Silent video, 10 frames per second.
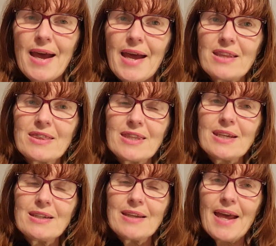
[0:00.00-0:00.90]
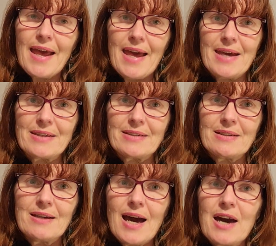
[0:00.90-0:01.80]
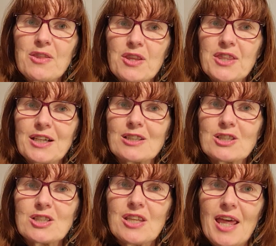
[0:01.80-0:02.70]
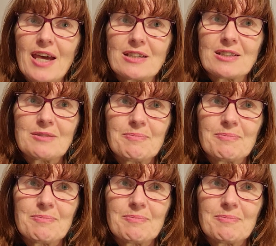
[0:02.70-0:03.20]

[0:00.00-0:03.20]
and then add other things to that.